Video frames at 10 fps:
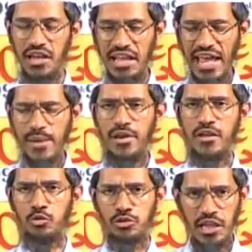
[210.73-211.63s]
Killing animal
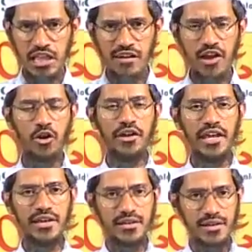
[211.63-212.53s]
is ruthless, why don't
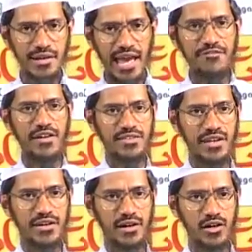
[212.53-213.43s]
you take life,
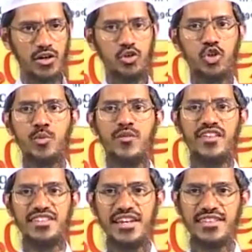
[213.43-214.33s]
etc. You should be
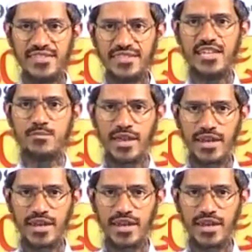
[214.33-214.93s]
vegetarian. And these